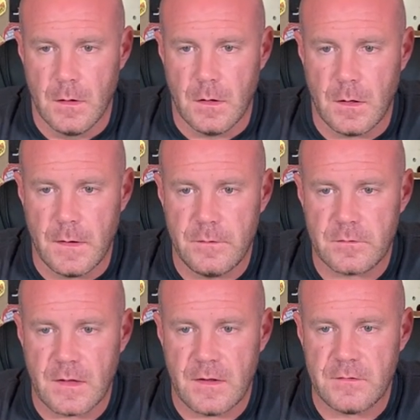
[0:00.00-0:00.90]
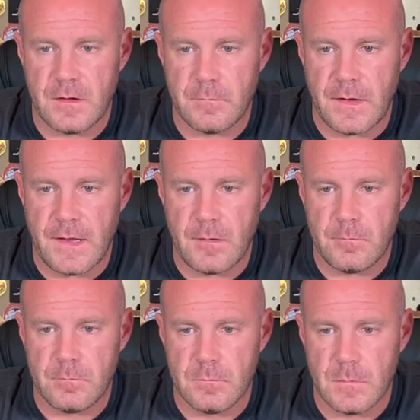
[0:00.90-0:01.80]
All right, this guy's named
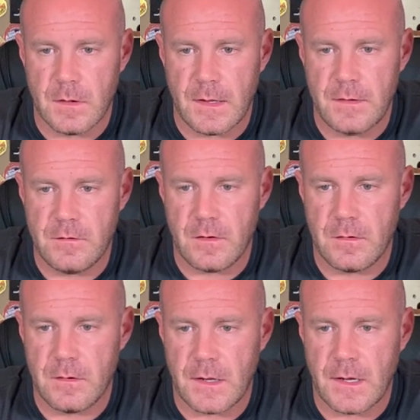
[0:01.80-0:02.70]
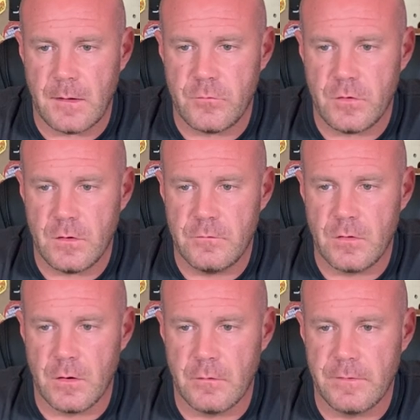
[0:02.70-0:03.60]
Adam. Hey Jared, I'm sure you've
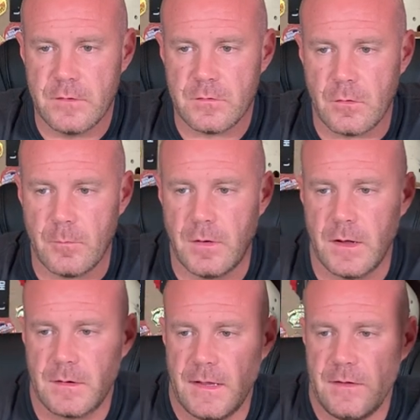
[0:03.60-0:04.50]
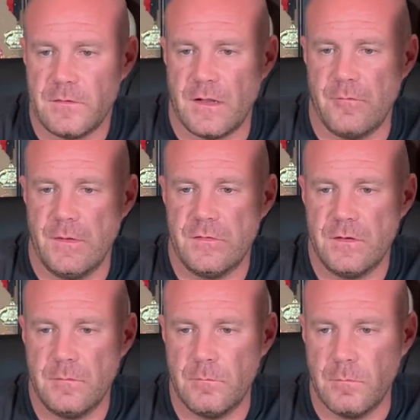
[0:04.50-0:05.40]
gone over this on the podcast and I missed
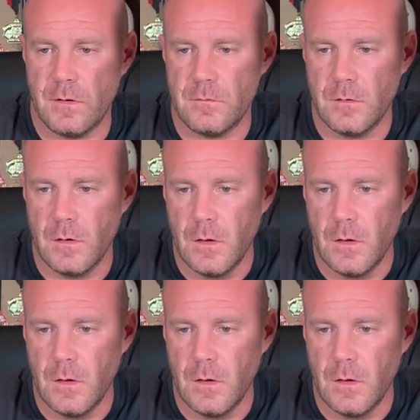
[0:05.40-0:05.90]
it, but